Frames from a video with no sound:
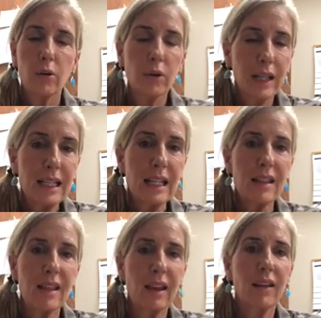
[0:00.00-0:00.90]
or
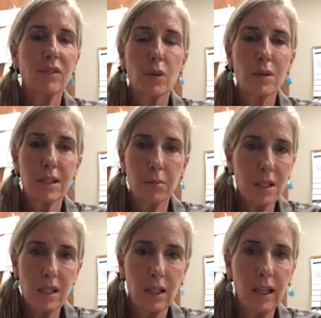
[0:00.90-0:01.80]
anything. If there was
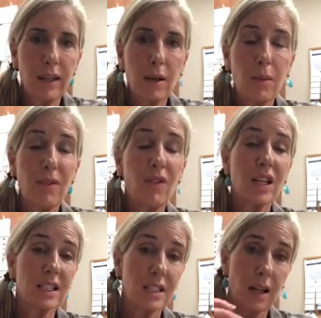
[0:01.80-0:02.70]
something that needed to be
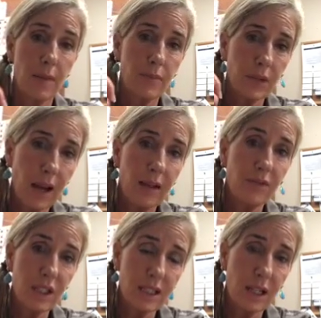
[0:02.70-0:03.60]
fixed, I
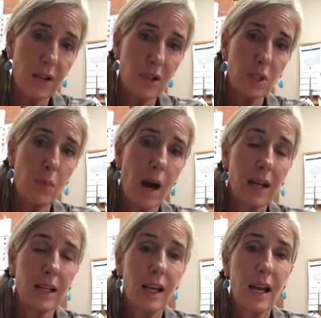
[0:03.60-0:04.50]
fixed it on the
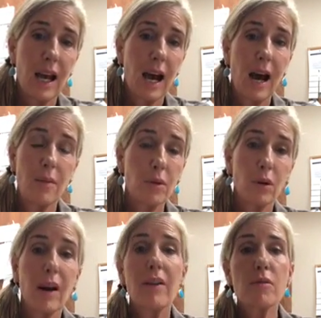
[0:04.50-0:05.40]
spot.
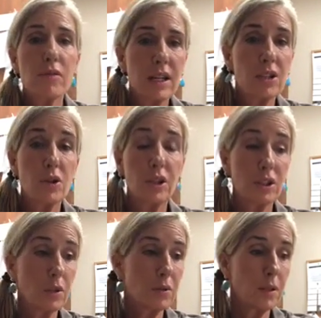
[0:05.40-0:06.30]
There are other things you
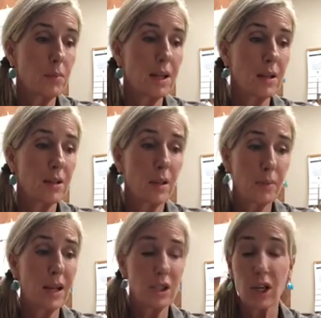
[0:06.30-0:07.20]
can do with the
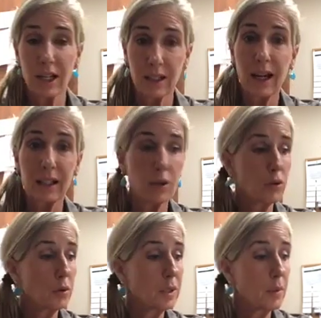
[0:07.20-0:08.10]
paycheck I go
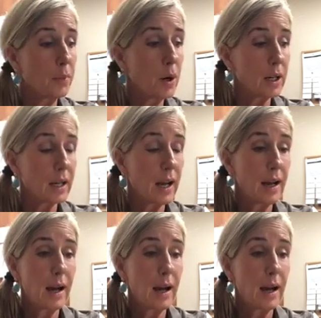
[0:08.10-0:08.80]
through in the book,